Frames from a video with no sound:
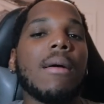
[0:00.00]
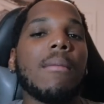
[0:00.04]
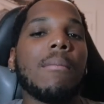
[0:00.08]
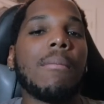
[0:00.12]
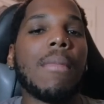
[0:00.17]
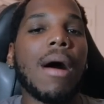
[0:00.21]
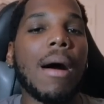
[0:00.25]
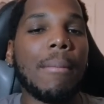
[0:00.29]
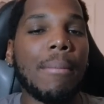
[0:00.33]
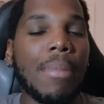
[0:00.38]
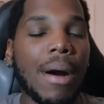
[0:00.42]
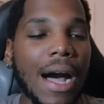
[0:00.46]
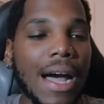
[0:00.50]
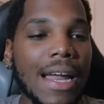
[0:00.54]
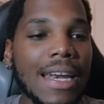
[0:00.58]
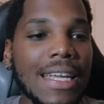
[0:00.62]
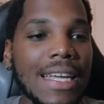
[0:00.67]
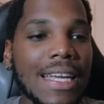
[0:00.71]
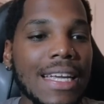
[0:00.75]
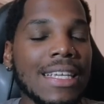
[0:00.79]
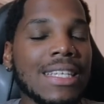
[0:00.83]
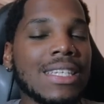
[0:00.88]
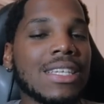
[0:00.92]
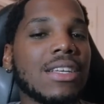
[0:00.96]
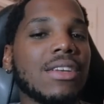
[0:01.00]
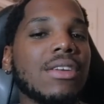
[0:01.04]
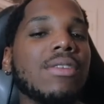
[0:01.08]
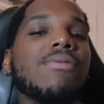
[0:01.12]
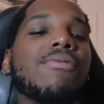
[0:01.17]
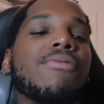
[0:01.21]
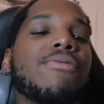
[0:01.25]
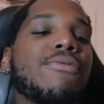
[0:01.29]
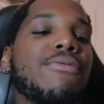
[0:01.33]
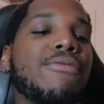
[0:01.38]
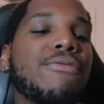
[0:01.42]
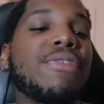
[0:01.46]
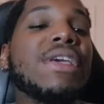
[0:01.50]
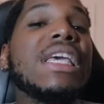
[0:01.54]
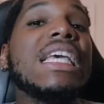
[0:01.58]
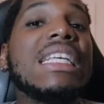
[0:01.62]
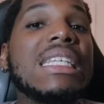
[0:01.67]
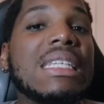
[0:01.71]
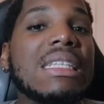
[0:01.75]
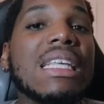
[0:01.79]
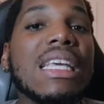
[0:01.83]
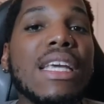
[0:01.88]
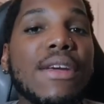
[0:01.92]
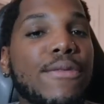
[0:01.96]
my body isn't
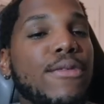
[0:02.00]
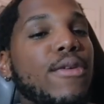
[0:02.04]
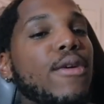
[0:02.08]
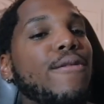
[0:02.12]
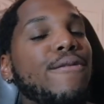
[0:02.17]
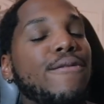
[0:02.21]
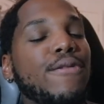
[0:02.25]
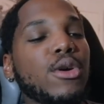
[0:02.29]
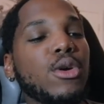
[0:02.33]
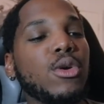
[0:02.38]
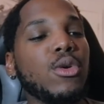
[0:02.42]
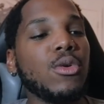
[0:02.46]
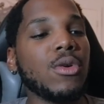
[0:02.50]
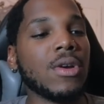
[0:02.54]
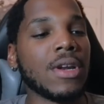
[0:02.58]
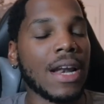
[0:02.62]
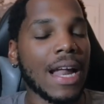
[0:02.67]
feasting for food